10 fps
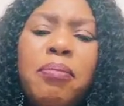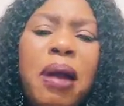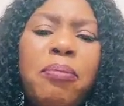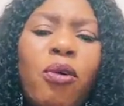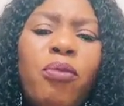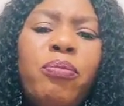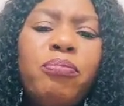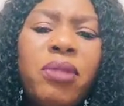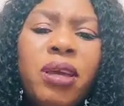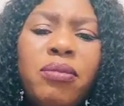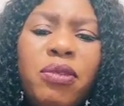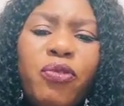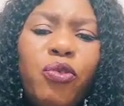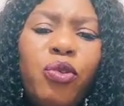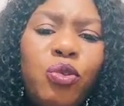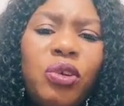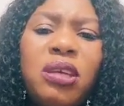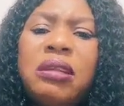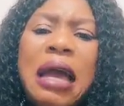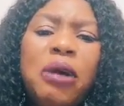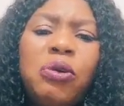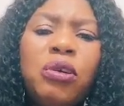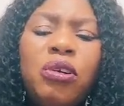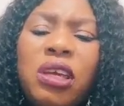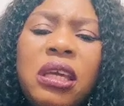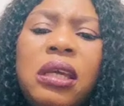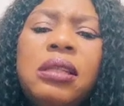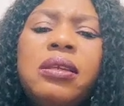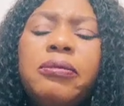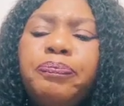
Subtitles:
My mom made me food to eat. I couldn't eat.